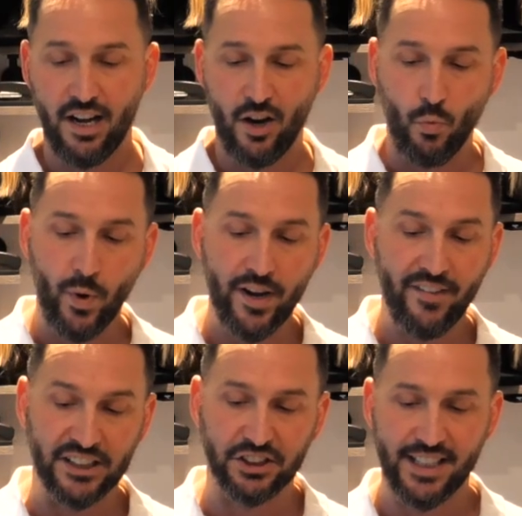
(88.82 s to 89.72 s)
we have
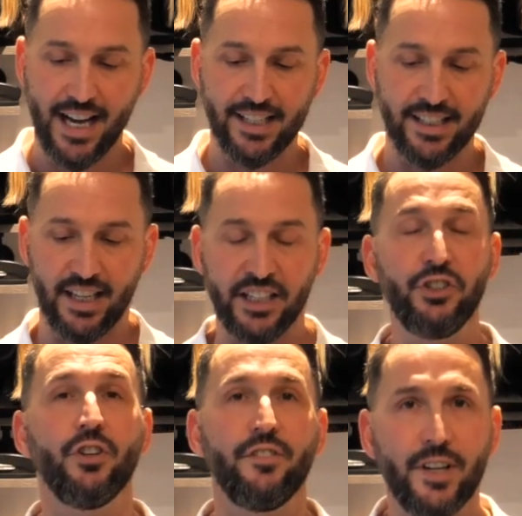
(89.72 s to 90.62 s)
actually added a
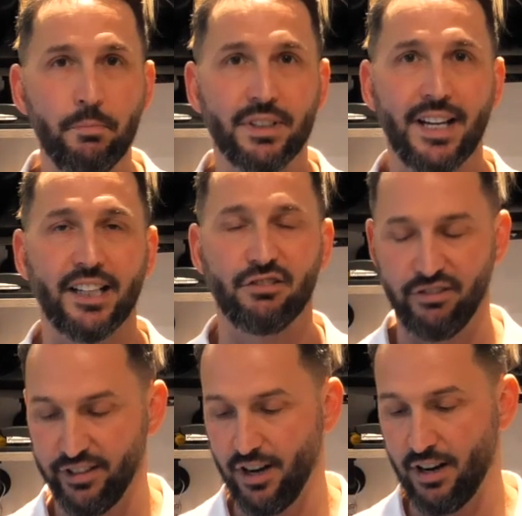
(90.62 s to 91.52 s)
UV protector
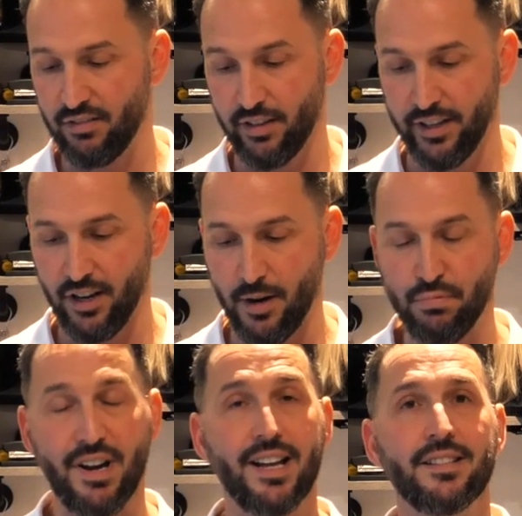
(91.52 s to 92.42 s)
in our
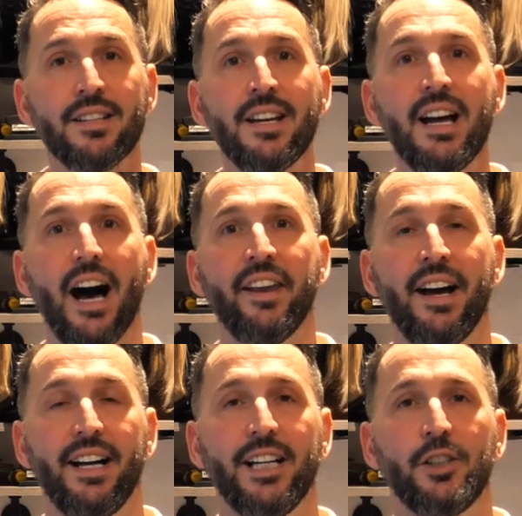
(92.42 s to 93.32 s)
brand, and
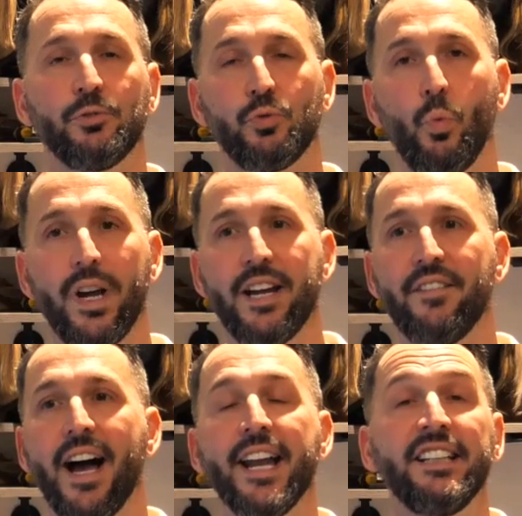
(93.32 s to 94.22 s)
that helps with
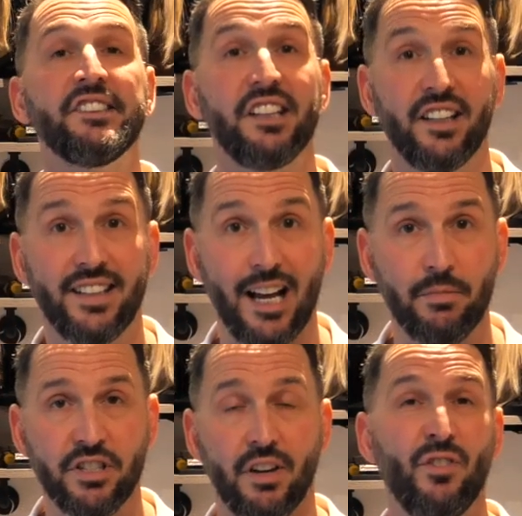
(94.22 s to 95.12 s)
any sun
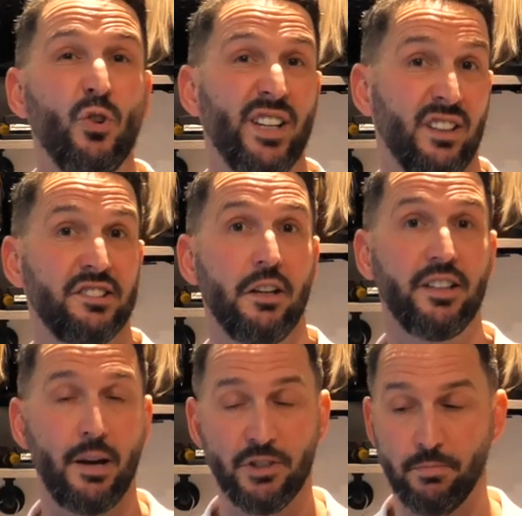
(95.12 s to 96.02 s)
damage, avoiding the sun
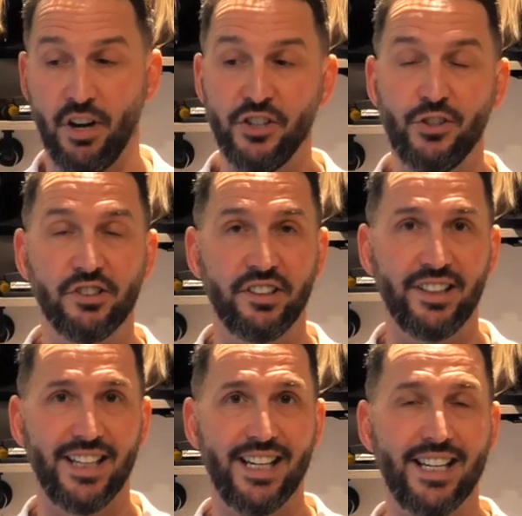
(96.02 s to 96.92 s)
damage by using
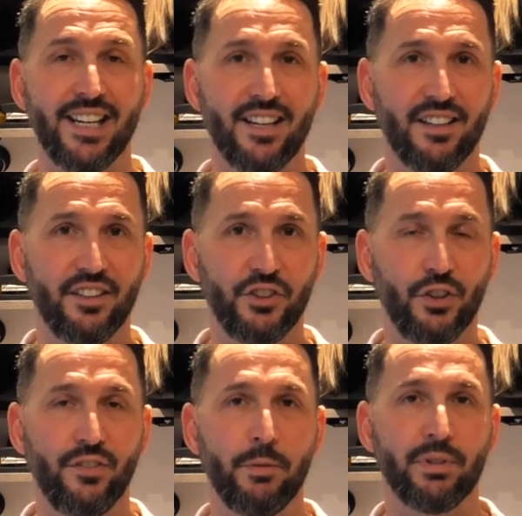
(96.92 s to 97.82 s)
the
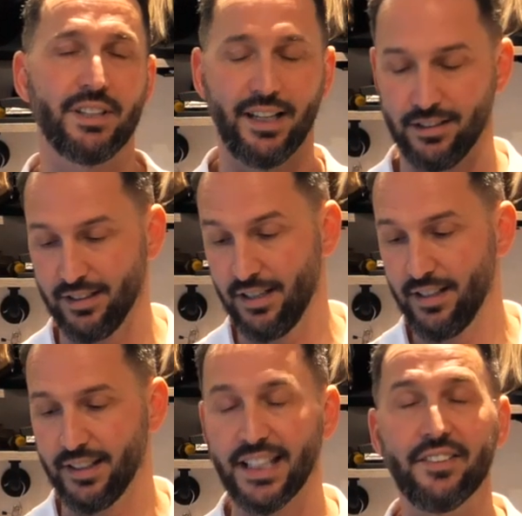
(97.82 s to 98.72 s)
UV protector
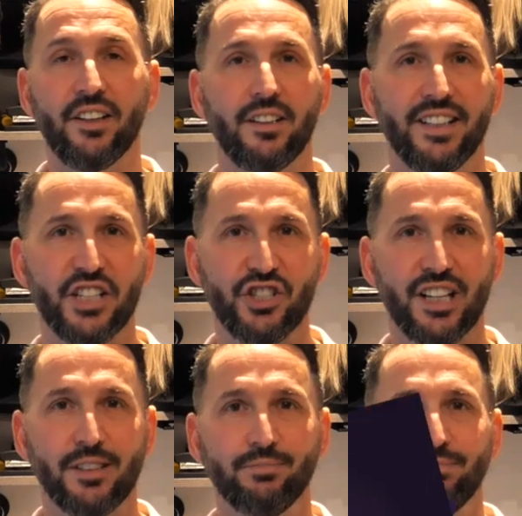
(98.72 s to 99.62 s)
leave-in conditioner.